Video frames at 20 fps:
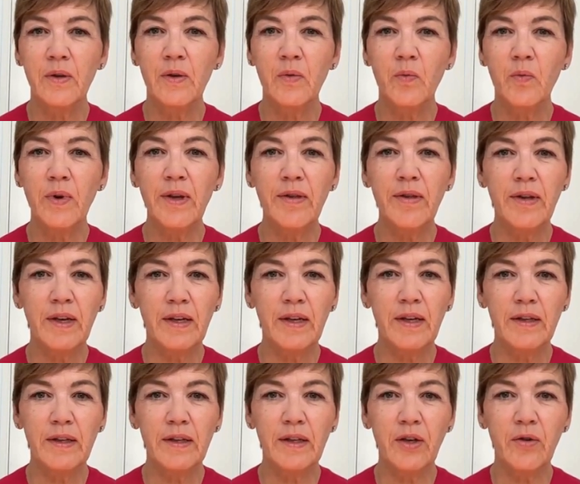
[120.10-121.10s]
We
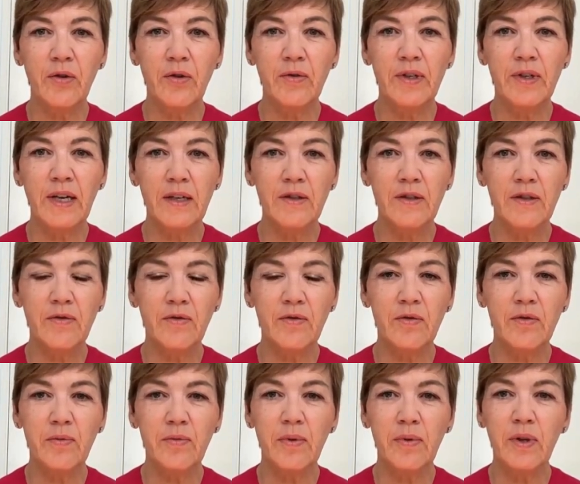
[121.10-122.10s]
think the new tax
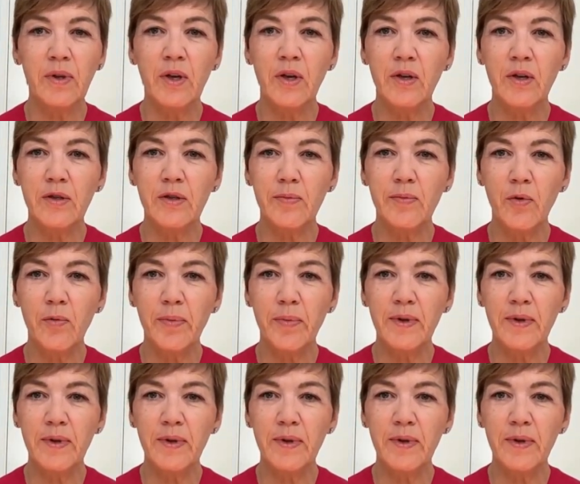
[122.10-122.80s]
rules will hurt small